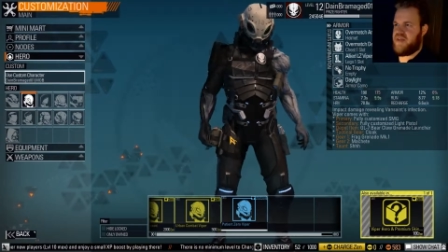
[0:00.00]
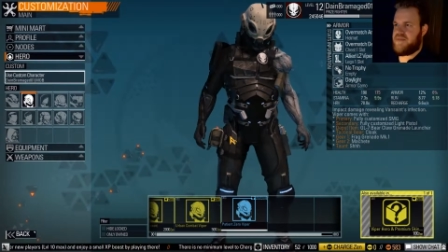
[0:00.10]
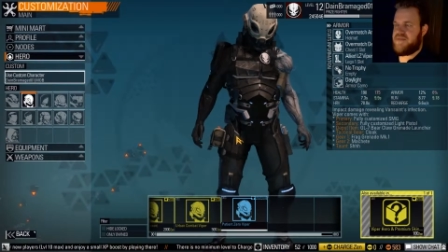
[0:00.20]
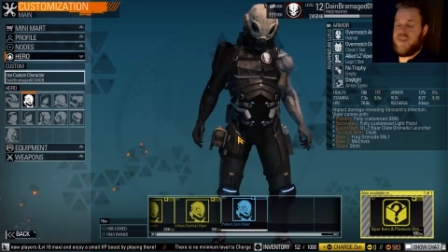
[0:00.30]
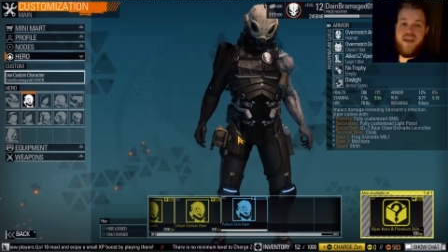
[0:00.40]

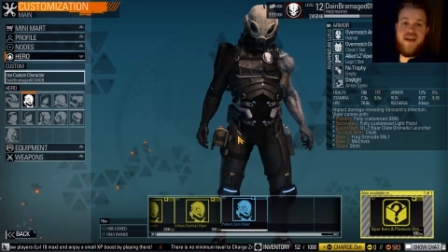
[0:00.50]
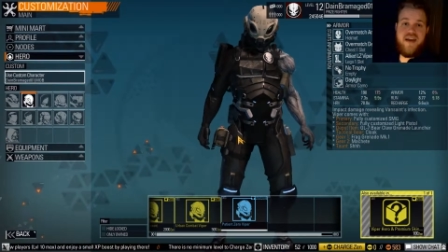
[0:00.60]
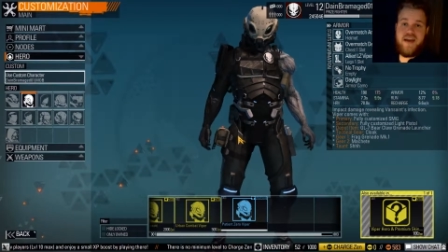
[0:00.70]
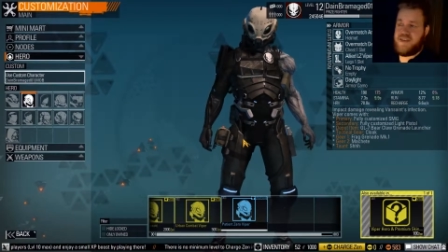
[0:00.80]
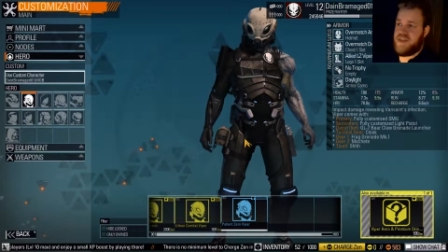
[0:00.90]
But
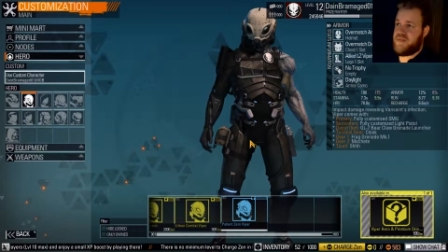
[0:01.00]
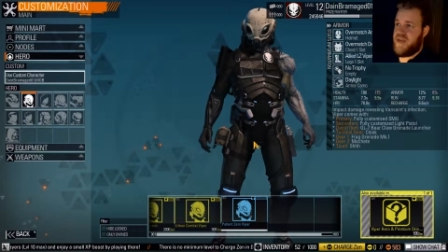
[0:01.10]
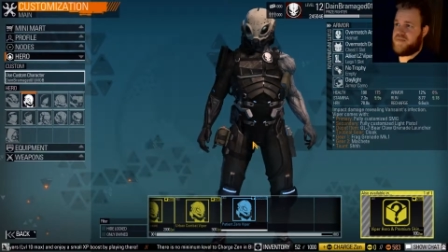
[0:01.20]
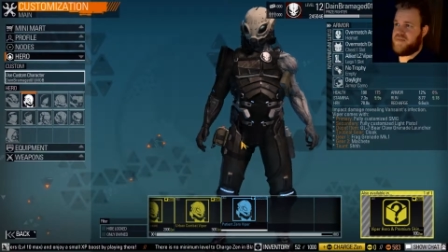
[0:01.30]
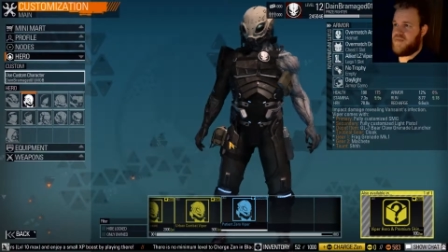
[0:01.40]
that's just
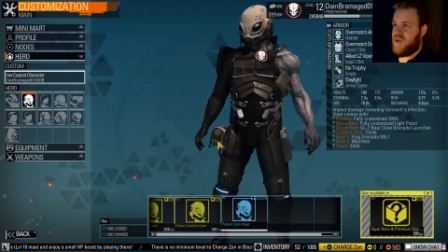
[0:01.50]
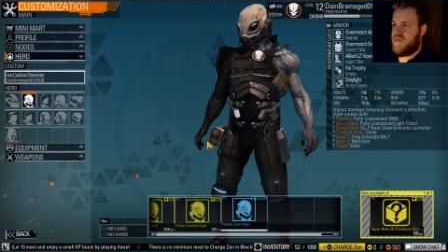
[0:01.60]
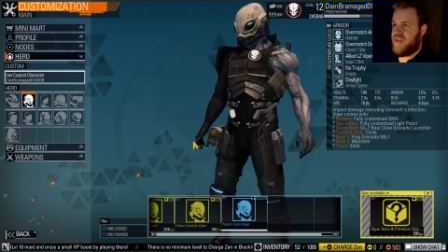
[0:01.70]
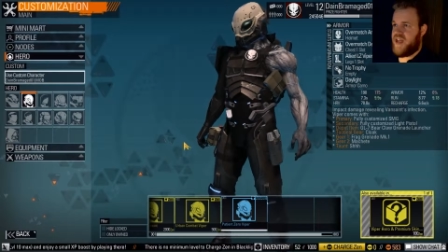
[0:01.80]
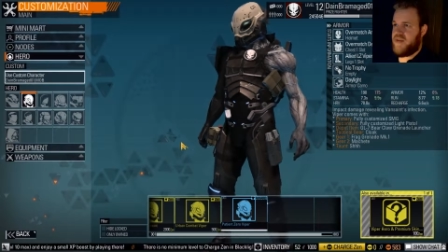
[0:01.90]
me.
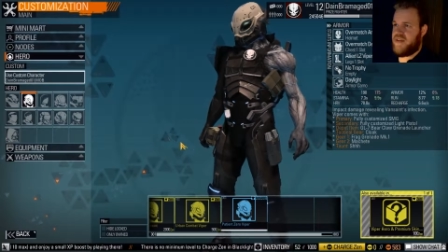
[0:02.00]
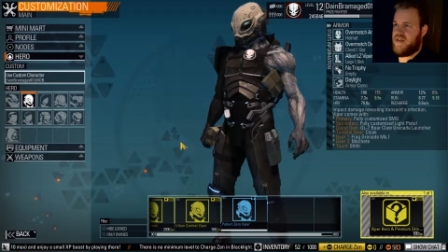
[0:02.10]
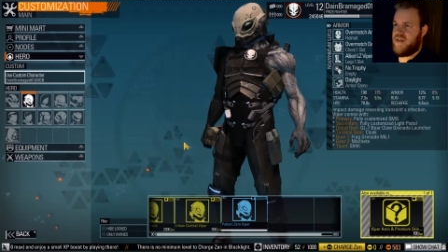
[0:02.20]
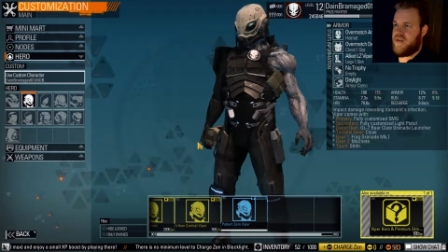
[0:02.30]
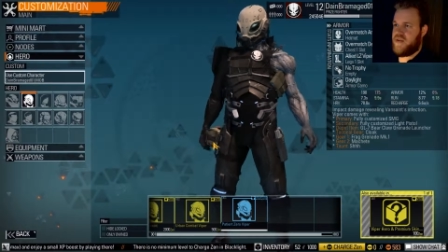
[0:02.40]
Hopefully I'm not
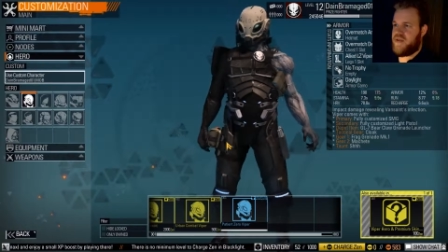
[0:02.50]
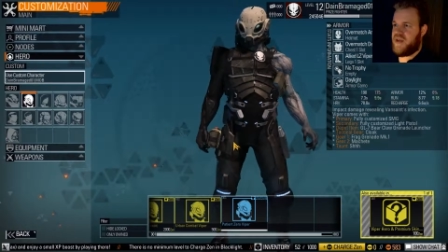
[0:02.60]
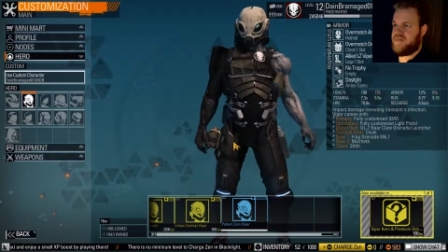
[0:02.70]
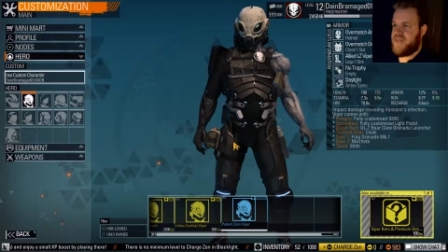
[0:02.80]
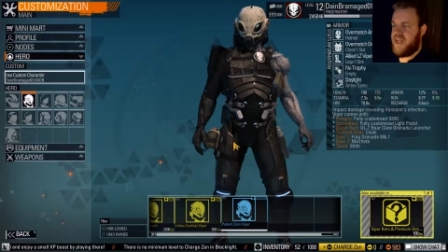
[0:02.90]
the only one. But